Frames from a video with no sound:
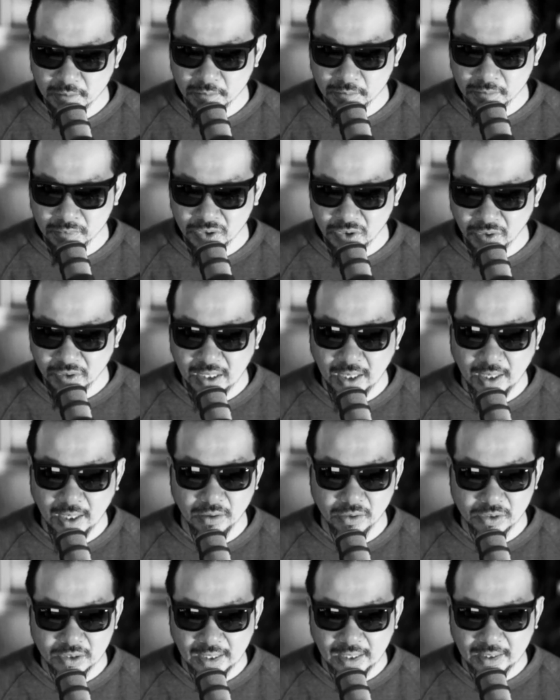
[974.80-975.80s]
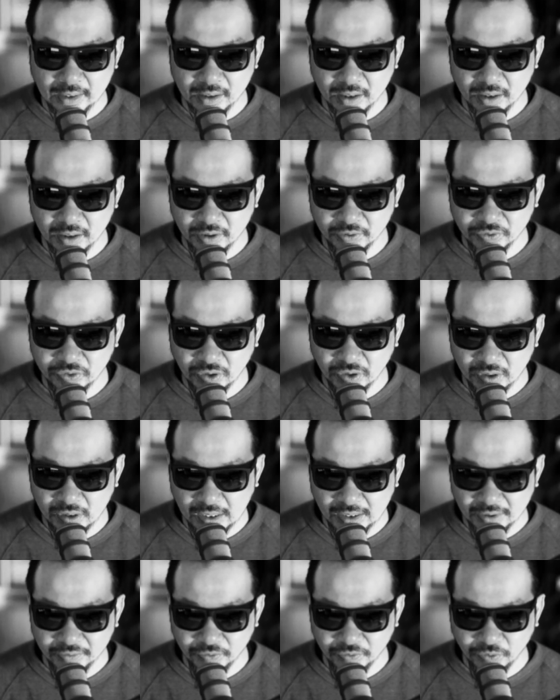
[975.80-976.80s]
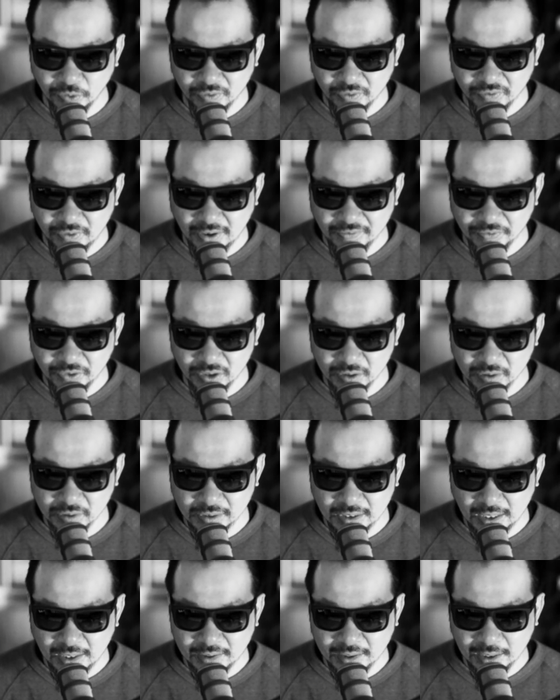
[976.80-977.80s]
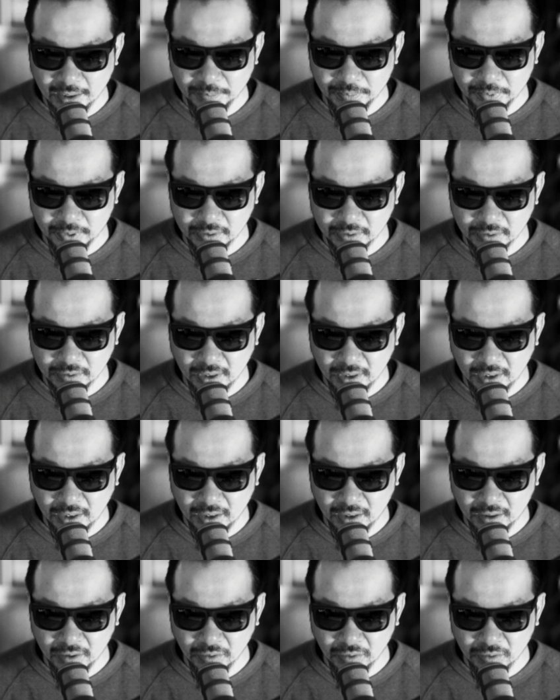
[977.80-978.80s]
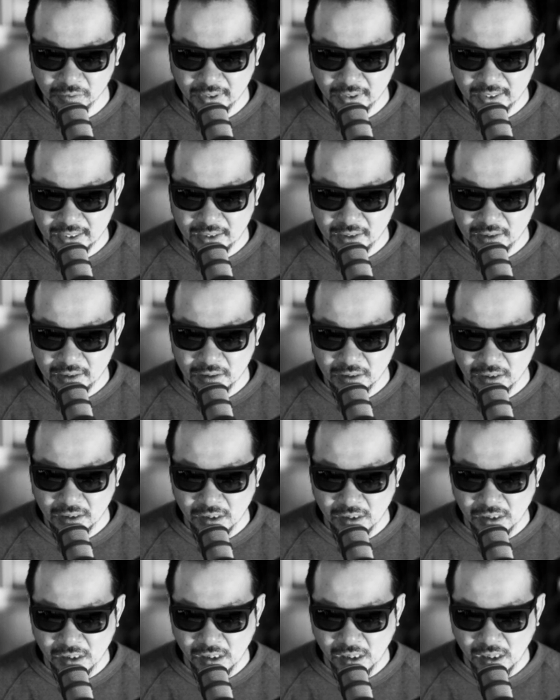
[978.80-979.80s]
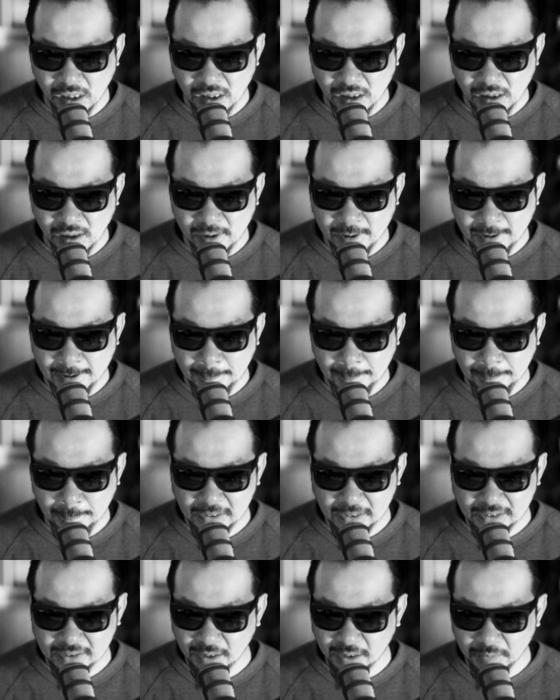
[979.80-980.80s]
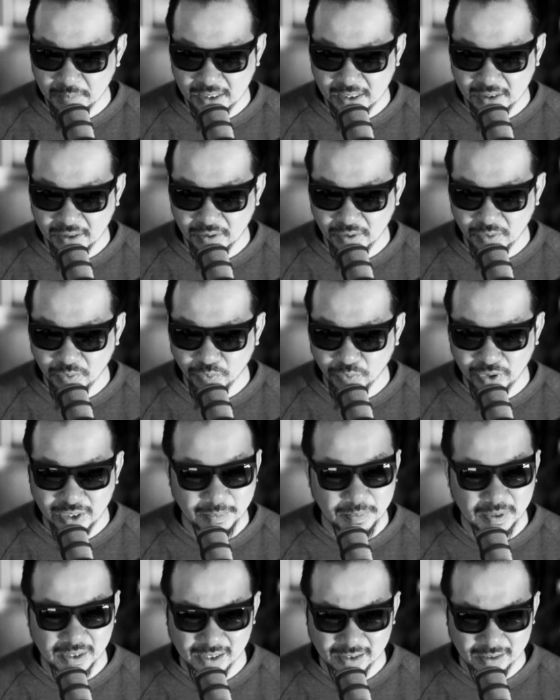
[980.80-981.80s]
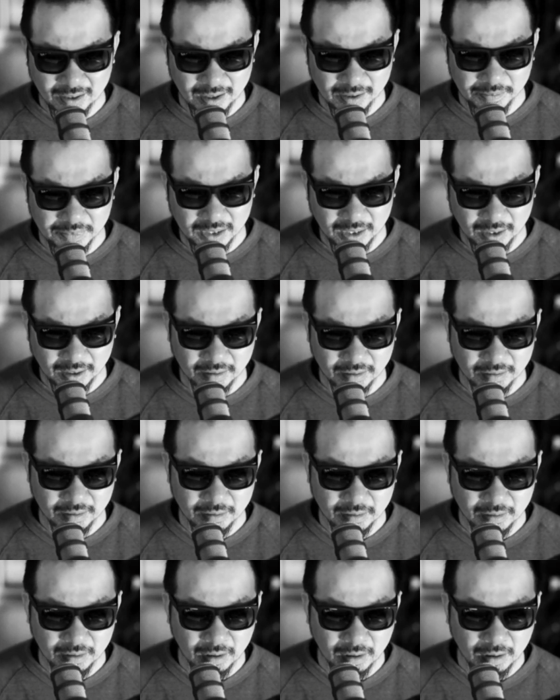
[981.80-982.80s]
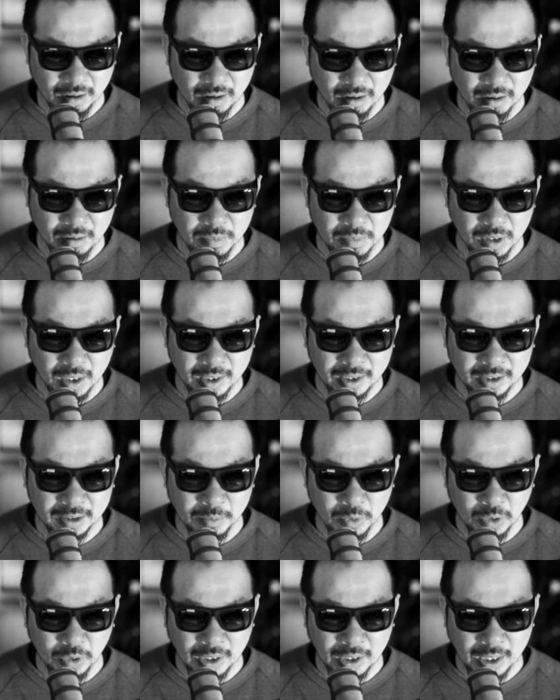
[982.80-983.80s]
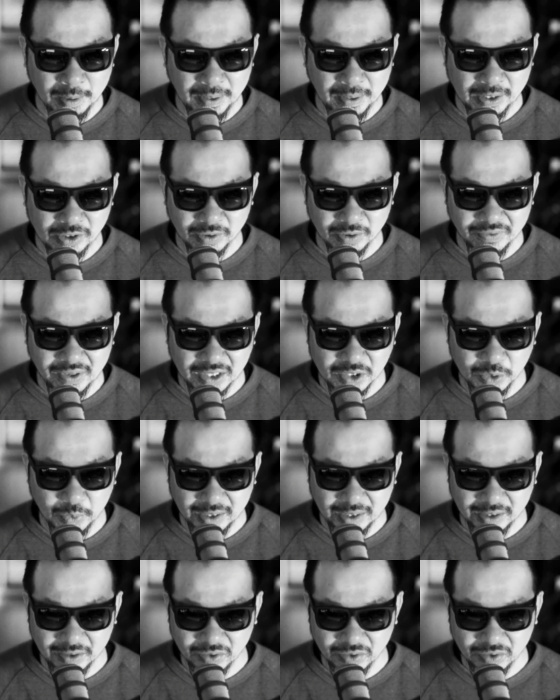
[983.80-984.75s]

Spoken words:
So yeah, it looks like I've got like 4 or 5 girls lined up already. It's going to be really busy times again, lining them all up as of next week.